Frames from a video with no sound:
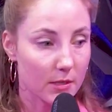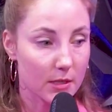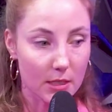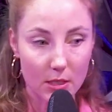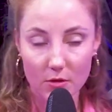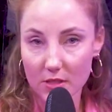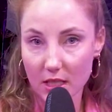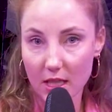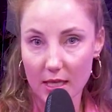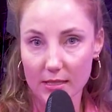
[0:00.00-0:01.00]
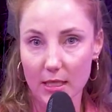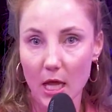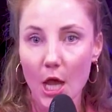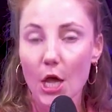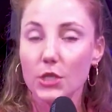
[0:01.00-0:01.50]
And didn't you see this? And
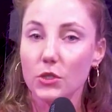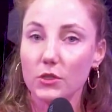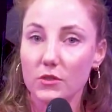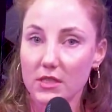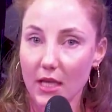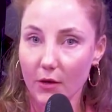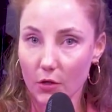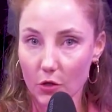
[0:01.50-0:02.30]
don't you see how you